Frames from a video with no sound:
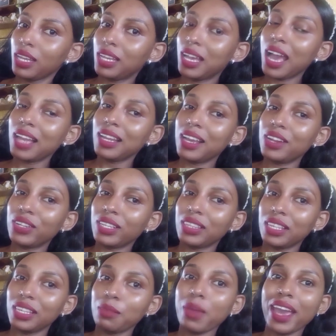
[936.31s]
gallery
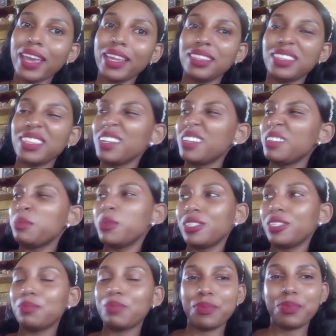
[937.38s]
theme. I think
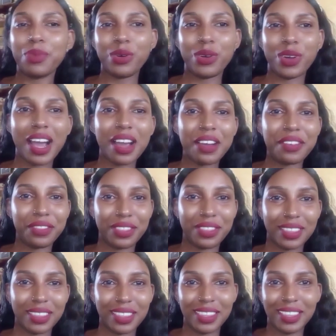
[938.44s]
most people have
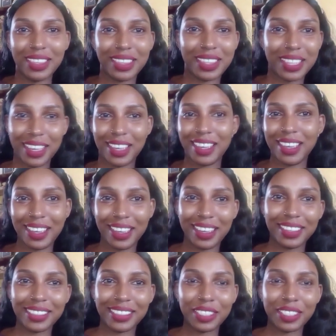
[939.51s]
the